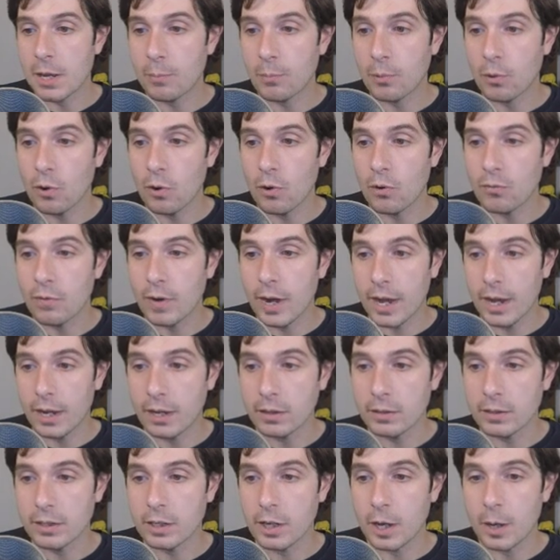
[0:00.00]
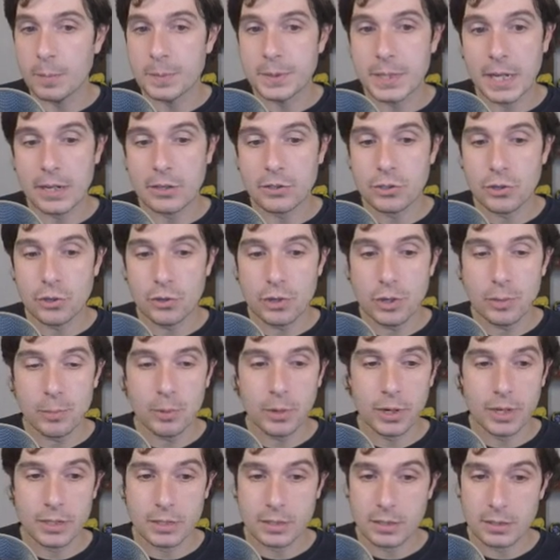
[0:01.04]
profile and update turnip
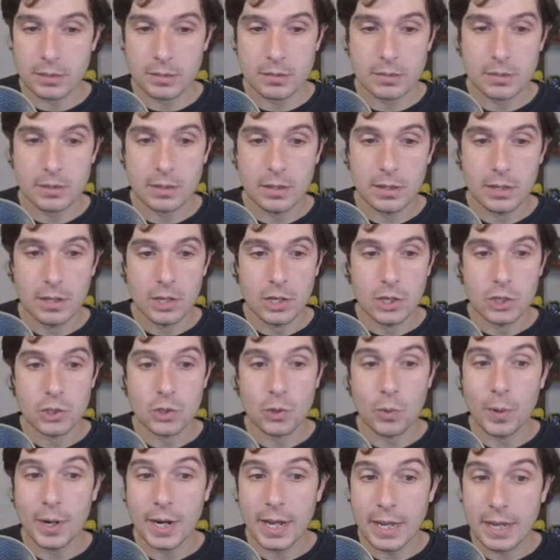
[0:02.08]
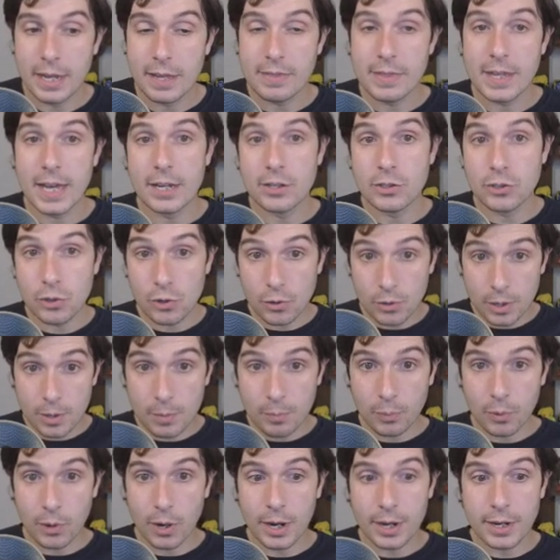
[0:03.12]
prices. So when I hit that turnip
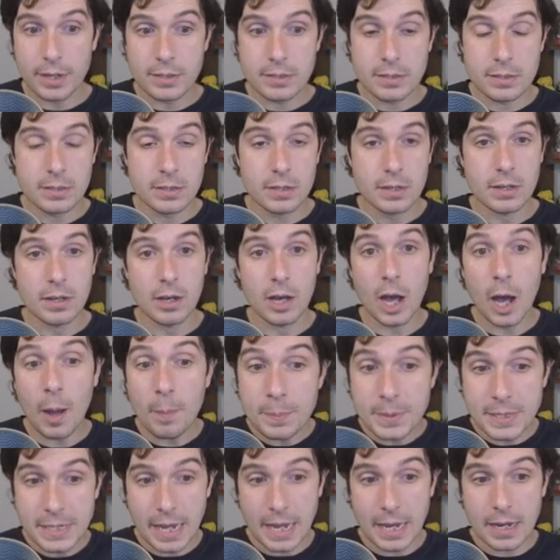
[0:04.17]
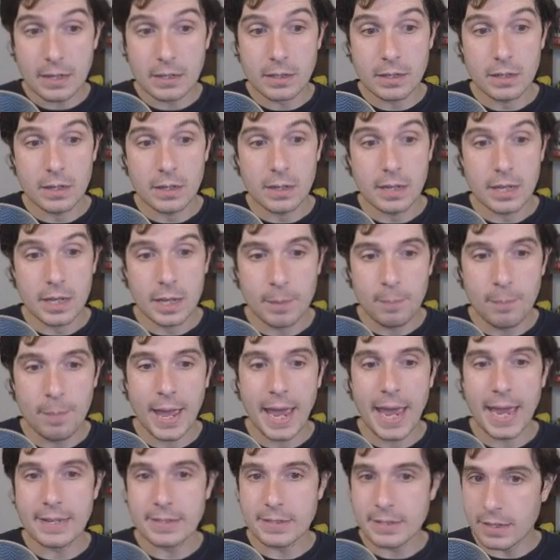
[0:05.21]
price update, it
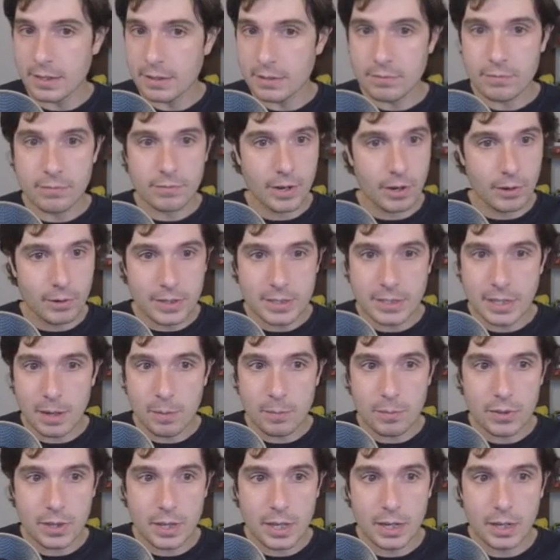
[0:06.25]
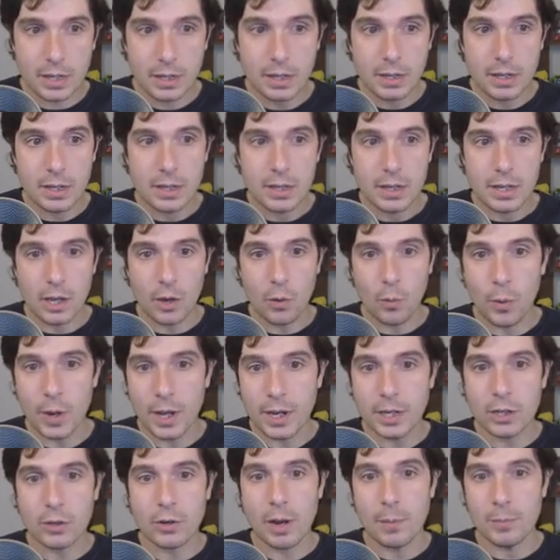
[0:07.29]
passed in very same thing. It went,
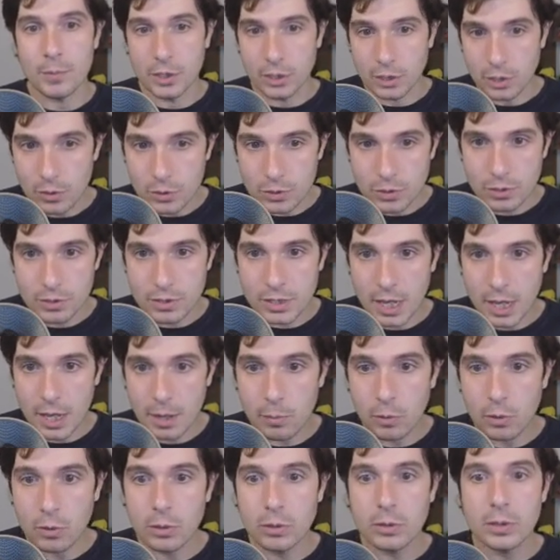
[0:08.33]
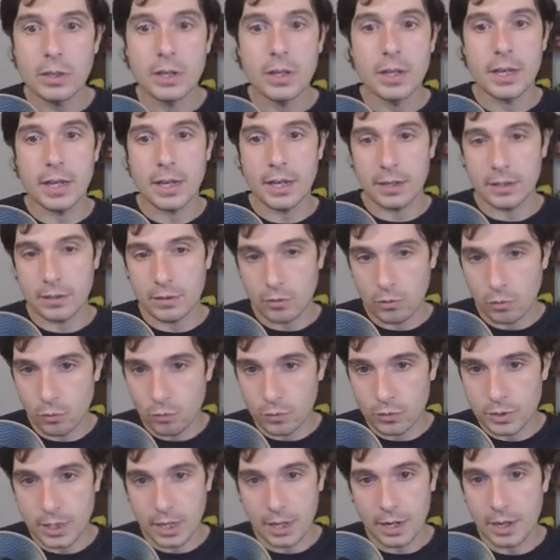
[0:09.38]
and grabbed the user table. It
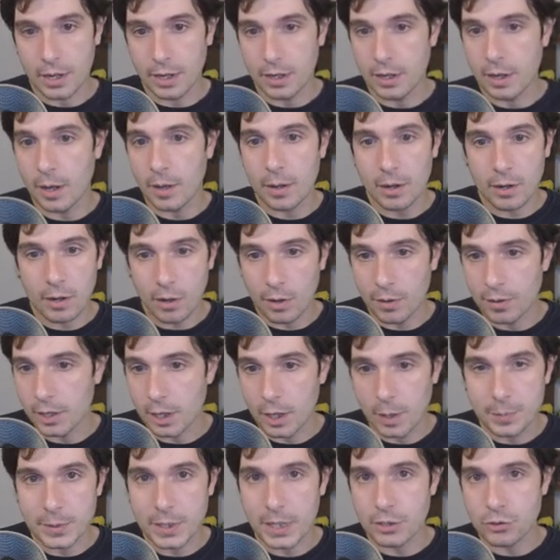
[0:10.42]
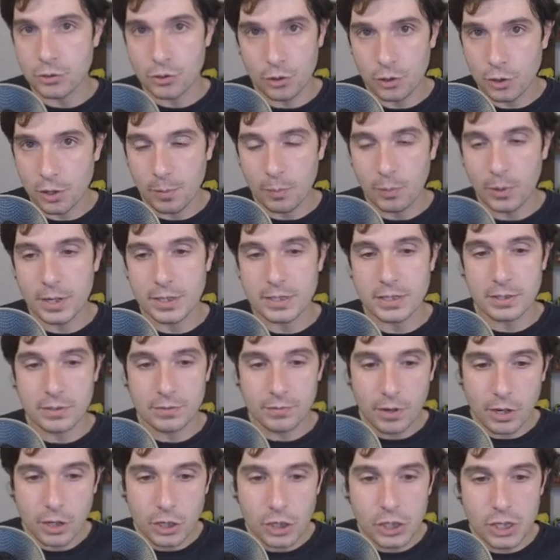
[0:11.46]
said I called the update turnip prices
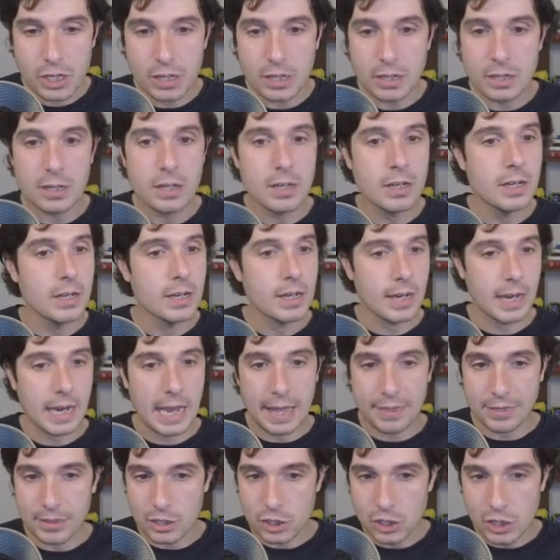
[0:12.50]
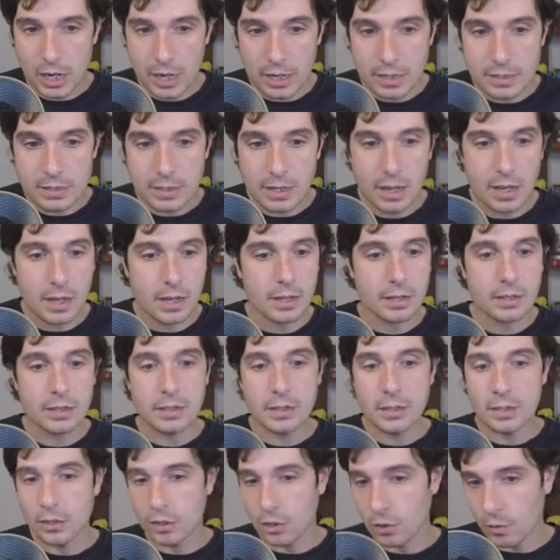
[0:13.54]
function, got the JSON,
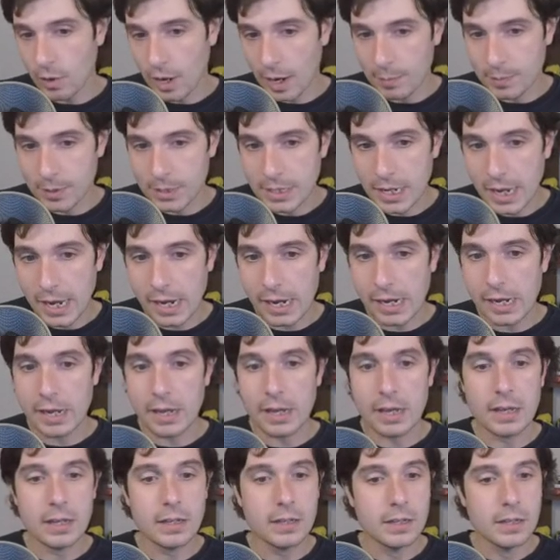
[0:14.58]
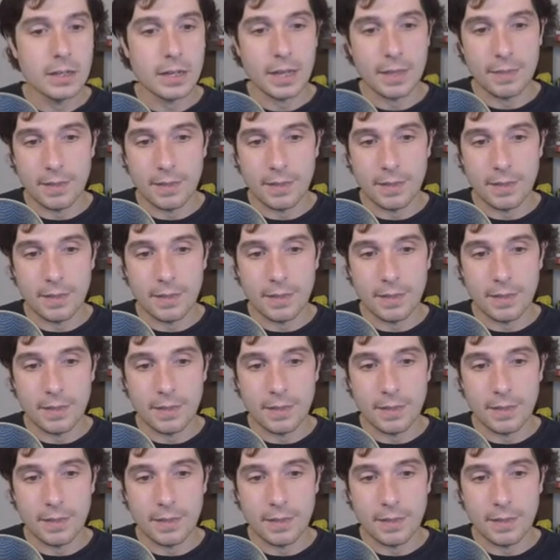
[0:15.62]
grabbed the data, and